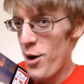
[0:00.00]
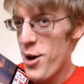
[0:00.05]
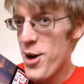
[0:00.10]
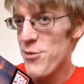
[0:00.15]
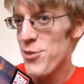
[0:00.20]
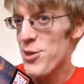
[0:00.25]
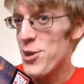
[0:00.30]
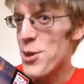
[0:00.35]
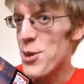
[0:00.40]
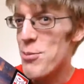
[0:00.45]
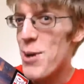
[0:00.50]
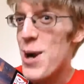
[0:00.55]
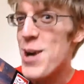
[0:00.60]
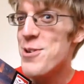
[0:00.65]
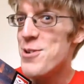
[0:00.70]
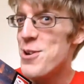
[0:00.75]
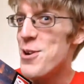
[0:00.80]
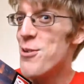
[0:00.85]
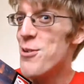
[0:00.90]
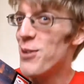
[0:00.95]
I've got a
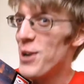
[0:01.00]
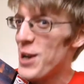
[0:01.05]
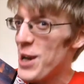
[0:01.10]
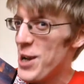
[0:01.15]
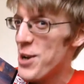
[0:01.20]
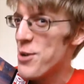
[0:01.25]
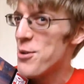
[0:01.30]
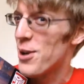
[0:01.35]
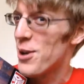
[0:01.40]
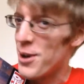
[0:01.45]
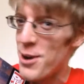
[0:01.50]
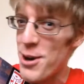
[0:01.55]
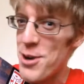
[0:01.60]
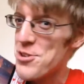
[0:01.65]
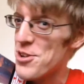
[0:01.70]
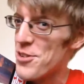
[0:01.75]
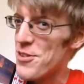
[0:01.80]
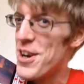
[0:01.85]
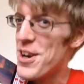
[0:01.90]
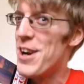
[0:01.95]
brand new
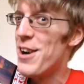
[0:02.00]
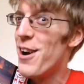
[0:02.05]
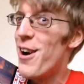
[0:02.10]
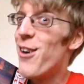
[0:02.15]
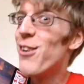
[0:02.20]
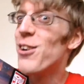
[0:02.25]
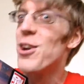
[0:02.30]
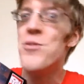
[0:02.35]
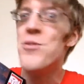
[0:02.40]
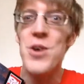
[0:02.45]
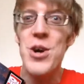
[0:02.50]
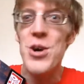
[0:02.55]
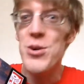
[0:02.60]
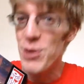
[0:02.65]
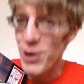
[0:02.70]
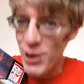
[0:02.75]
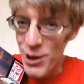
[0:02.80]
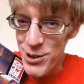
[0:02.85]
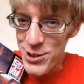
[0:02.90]
LIOKAISER and I'll give you a